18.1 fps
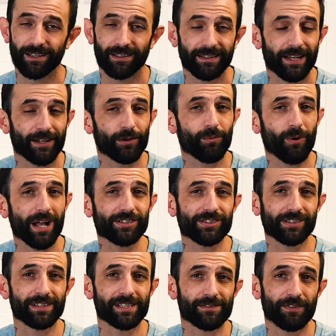Now you're
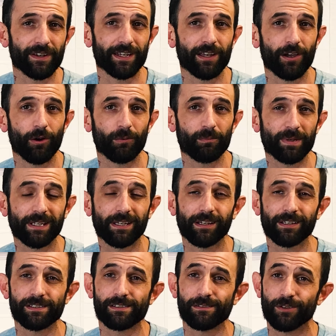watching this video
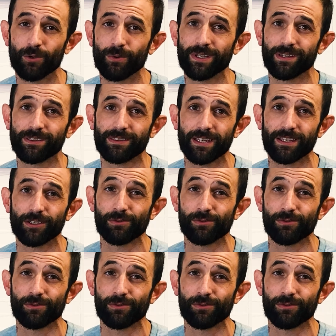because you either think